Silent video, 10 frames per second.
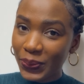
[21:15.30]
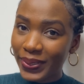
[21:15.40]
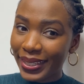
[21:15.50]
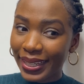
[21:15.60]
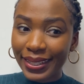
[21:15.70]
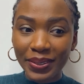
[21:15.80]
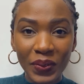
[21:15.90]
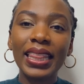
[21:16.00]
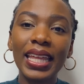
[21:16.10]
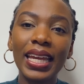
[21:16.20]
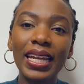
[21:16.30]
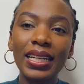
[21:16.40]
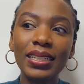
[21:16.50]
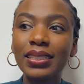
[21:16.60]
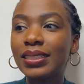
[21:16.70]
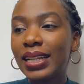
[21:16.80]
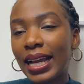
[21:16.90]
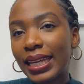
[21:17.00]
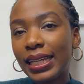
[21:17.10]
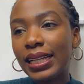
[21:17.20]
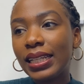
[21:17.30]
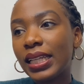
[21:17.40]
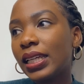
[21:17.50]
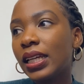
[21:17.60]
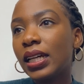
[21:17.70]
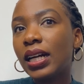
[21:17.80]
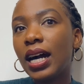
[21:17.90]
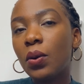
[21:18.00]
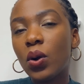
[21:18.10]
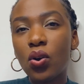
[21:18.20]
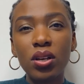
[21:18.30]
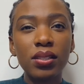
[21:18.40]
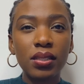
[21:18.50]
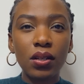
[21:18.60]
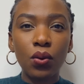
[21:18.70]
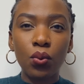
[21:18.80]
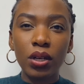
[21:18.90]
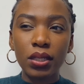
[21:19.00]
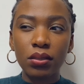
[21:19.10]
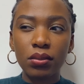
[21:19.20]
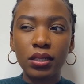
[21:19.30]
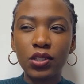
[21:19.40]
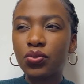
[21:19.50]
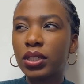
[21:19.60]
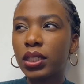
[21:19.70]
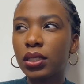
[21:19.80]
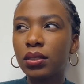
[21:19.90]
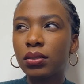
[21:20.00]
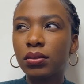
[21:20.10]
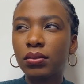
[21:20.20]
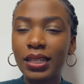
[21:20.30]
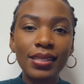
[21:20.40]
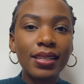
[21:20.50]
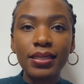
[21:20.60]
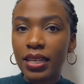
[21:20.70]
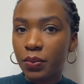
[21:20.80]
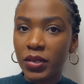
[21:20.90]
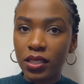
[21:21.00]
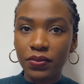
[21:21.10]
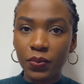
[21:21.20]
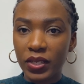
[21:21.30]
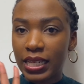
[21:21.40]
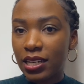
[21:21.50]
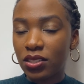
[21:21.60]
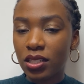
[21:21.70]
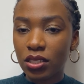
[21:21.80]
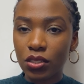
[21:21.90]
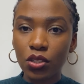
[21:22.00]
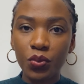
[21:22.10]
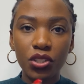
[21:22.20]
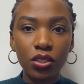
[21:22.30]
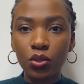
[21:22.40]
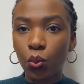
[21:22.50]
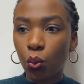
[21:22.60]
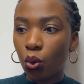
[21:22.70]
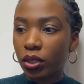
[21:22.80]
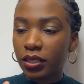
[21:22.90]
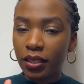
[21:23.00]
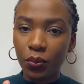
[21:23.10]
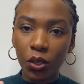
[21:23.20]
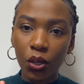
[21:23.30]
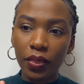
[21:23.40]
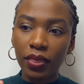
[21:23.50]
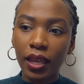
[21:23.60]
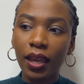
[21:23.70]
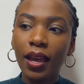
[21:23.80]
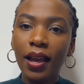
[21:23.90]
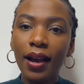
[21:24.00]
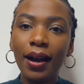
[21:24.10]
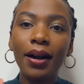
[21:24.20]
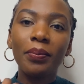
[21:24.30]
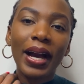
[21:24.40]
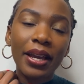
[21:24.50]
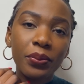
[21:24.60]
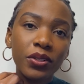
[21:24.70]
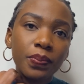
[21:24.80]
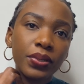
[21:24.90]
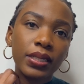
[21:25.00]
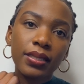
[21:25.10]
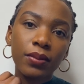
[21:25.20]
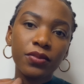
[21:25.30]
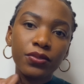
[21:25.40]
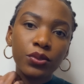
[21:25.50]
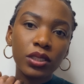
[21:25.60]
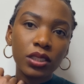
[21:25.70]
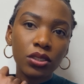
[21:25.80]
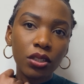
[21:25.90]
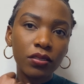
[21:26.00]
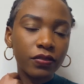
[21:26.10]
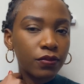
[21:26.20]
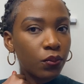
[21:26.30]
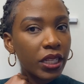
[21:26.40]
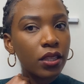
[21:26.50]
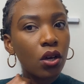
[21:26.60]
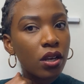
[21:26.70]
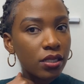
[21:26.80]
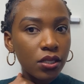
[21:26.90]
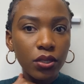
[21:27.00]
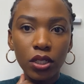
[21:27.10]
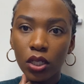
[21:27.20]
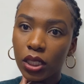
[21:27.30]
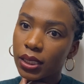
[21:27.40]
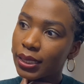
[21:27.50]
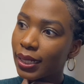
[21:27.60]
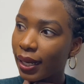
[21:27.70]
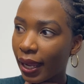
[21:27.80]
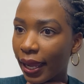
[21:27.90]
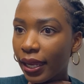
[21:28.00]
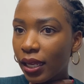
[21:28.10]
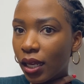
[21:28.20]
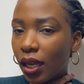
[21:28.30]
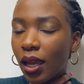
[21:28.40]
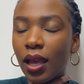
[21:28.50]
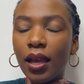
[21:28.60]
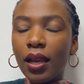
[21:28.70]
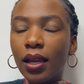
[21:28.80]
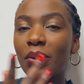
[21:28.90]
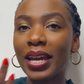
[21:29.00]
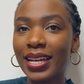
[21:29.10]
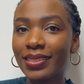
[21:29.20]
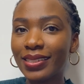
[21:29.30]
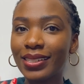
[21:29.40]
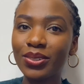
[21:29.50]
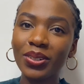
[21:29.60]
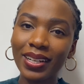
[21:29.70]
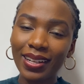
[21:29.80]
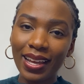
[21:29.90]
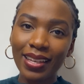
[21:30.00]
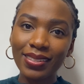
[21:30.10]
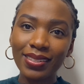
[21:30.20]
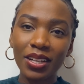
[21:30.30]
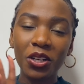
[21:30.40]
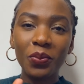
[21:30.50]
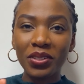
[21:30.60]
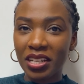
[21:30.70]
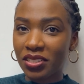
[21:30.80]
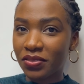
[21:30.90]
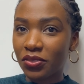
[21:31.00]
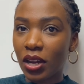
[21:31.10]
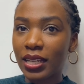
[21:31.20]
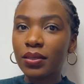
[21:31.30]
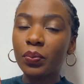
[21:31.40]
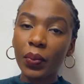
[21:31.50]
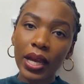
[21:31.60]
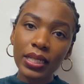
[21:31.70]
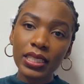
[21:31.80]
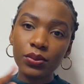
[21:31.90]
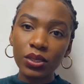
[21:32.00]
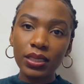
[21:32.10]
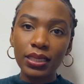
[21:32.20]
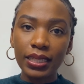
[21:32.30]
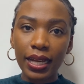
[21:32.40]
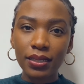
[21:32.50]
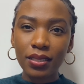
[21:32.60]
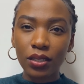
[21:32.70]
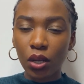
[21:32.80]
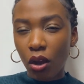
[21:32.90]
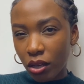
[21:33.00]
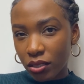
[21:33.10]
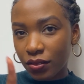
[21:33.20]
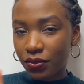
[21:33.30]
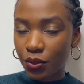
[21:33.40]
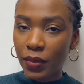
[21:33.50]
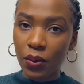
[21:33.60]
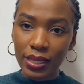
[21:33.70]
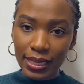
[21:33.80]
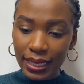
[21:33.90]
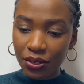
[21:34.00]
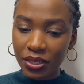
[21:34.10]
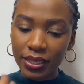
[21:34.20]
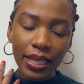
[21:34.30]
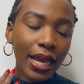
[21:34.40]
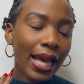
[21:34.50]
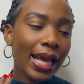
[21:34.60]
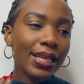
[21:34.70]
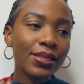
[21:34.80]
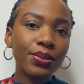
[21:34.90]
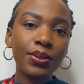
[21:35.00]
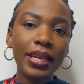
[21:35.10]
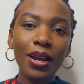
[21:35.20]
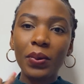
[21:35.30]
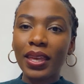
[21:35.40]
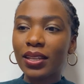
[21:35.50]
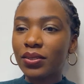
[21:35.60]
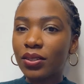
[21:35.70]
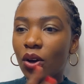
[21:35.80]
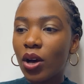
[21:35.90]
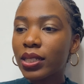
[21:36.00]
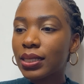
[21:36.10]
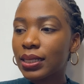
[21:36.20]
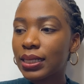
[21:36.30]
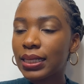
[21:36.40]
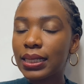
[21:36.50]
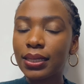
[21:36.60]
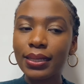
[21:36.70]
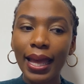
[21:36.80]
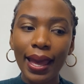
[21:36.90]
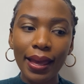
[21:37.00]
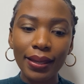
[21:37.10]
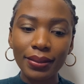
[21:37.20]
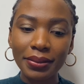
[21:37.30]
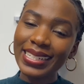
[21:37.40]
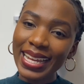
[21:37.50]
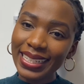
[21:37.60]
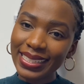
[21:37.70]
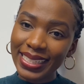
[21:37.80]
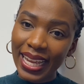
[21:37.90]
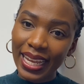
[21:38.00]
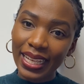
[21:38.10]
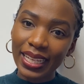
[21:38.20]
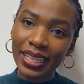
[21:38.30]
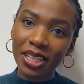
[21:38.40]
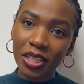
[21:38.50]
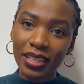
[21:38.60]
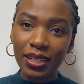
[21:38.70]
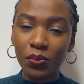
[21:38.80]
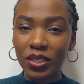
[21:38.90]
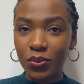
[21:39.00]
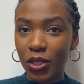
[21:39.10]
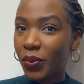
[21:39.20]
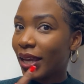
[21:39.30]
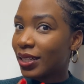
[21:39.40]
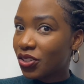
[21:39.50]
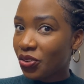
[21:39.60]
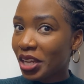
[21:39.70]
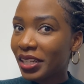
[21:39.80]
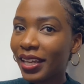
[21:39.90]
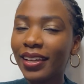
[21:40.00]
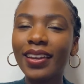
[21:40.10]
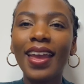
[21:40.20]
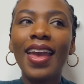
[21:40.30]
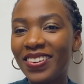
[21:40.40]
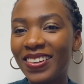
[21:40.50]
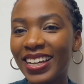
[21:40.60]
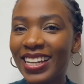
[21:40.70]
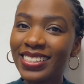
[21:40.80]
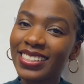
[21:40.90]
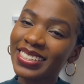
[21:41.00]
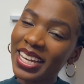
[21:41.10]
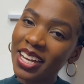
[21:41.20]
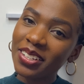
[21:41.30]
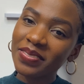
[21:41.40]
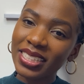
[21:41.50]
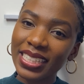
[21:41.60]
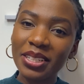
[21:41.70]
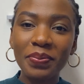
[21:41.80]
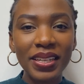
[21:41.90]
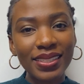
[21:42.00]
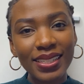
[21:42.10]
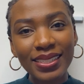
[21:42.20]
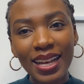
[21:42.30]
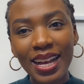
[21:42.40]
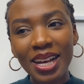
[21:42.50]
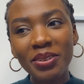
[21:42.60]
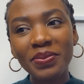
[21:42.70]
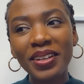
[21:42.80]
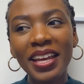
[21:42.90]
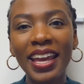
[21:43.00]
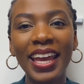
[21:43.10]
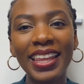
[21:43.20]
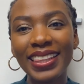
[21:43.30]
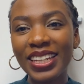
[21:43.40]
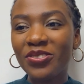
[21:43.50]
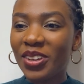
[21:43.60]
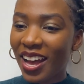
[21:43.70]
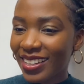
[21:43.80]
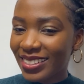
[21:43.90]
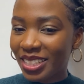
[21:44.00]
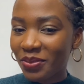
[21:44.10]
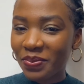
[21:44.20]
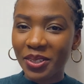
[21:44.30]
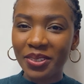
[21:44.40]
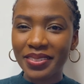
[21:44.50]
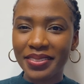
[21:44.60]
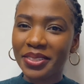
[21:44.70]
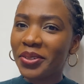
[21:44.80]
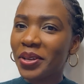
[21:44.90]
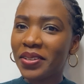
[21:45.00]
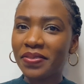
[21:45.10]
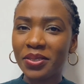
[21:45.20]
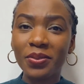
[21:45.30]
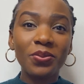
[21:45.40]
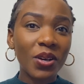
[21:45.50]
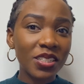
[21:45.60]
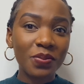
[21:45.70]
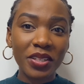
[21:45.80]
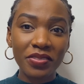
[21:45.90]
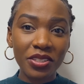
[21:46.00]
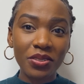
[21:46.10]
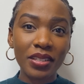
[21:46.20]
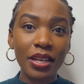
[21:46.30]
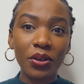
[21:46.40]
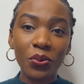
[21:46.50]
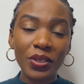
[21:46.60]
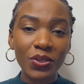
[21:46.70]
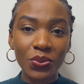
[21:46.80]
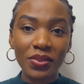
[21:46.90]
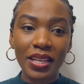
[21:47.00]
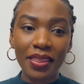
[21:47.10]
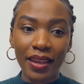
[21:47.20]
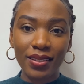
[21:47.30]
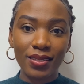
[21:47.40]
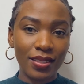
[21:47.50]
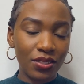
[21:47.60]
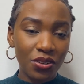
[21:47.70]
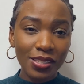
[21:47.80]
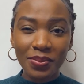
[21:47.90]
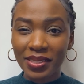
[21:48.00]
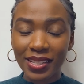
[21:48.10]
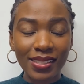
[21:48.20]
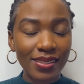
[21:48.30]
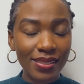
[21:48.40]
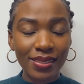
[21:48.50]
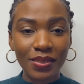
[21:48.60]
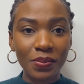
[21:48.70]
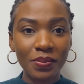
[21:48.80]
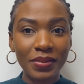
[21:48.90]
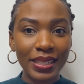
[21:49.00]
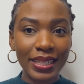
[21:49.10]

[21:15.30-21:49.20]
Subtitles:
Like, I mean, luckily our hostel was literally less than 10 minutes from the train station, so we just walked and then we got there. I will put some footage of what the hostel looked like. Our agent had organized the accommodation for us, but he would deduct the cost from our salaries. So yeah, we get to the hostel, and the next day, that was when we had training, our agent comes, he picks us up, and then we ask him, because you know, if you've watched my videos, I always do say that the transportation system